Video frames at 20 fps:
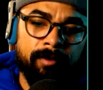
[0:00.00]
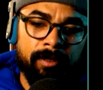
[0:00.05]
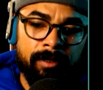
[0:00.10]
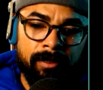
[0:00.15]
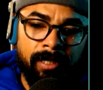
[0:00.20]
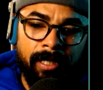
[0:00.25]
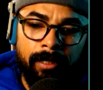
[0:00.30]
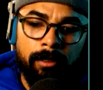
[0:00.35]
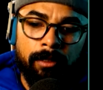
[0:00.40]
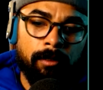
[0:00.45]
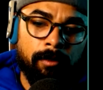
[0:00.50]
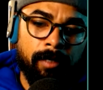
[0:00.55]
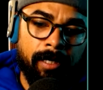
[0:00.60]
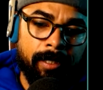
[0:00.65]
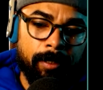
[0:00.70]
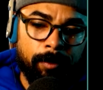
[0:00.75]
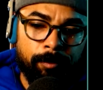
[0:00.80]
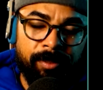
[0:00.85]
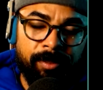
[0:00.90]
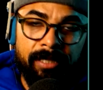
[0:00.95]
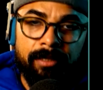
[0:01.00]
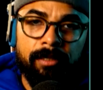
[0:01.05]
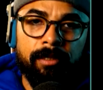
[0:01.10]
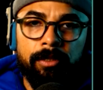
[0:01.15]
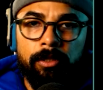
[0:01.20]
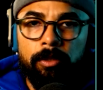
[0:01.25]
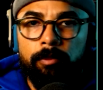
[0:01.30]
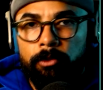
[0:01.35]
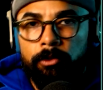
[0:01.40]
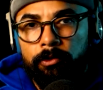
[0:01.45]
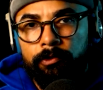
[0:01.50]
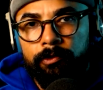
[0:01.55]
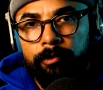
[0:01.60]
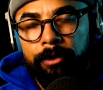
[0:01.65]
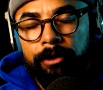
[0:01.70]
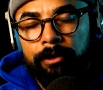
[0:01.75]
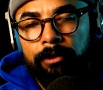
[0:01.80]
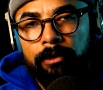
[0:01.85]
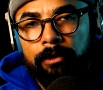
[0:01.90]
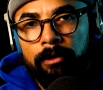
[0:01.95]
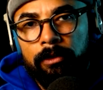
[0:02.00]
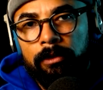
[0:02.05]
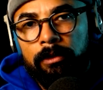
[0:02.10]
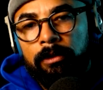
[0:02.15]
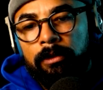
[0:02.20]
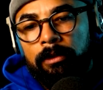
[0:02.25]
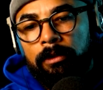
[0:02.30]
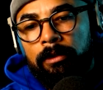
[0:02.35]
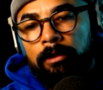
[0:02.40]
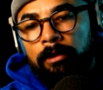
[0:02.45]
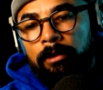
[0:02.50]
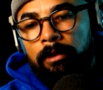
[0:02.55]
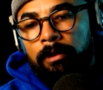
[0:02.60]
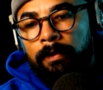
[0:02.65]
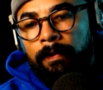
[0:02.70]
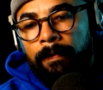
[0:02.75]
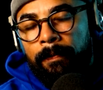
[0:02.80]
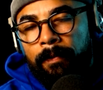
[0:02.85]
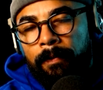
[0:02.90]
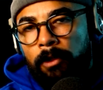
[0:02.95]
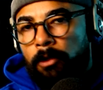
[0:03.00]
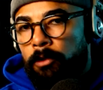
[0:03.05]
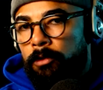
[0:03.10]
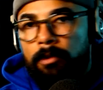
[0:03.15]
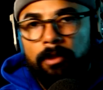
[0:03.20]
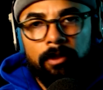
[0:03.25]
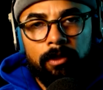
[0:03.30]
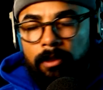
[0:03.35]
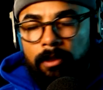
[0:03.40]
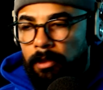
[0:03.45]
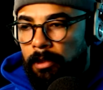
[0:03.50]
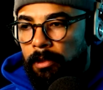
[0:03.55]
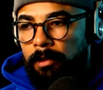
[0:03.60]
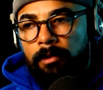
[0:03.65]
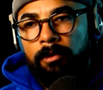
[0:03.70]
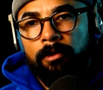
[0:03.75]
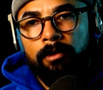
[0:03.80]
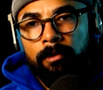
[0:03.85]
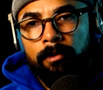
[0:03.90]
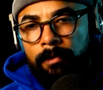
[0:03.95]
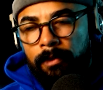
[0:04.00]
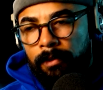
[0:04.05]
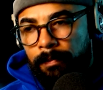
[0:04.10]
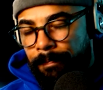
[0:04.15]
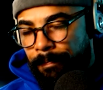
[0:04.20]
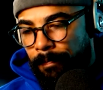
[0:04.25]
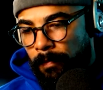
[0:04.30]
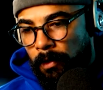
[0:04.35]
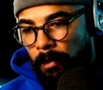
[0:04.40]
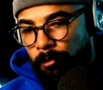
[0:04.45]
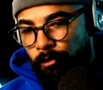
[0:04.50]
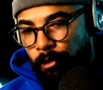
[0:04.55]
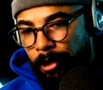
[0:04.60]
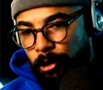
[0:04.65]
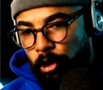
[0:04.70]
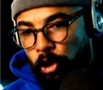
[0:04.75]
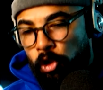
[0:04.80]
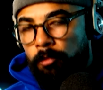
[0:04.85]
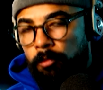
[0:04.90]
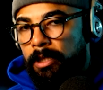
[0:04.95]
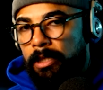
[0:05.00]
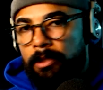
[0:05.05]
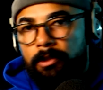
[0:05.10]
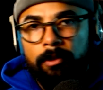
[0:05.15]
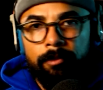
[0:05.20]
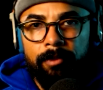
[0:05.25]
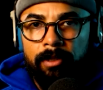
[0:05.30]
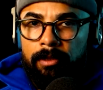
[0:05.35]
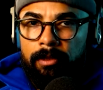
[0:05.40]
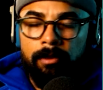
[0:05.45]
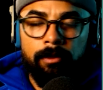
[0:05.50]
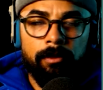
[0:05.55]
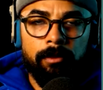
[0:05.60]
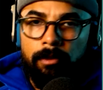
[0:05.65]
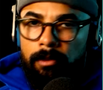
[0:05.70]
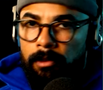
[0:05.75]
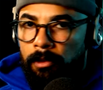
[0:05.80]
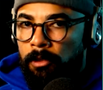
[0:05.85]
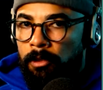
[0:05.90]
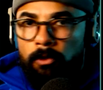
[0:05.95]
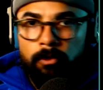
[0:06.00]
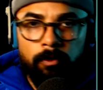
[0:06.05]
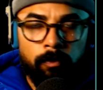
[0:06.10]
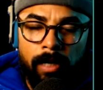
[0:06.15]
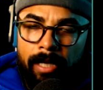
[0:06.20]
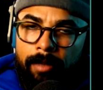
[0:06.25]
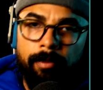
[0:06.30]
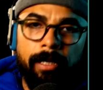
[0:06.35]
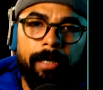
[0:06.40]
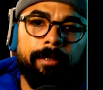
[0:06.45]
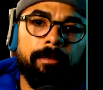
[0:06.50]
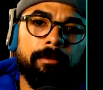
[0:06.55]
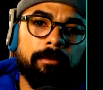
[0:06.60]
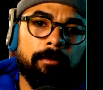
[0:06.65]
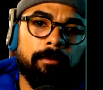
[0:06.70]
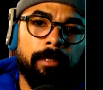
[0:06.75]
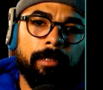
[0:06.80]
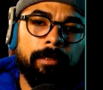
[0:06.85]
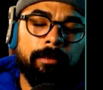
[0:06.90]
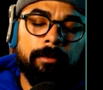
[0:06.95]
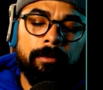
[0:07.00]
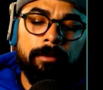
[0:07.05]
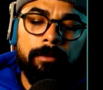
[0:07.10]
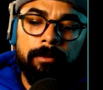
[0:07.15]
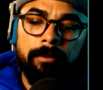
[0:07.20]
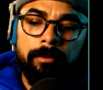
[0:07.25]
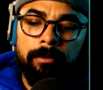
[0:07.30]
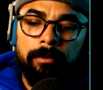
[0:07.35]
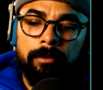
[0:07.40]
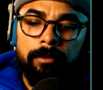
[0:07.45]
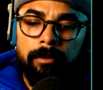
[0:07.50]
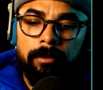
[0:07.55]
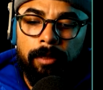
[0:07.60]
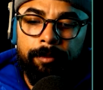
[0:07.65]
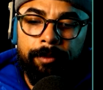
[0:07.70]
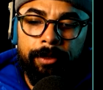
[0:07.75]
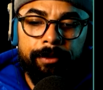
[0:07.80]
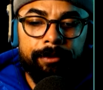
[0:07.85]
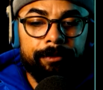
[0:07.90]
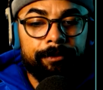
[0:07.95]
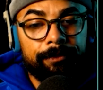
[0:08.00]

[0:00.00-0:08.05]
technocratic business movement. Transhumanism goes way back, right? I mean,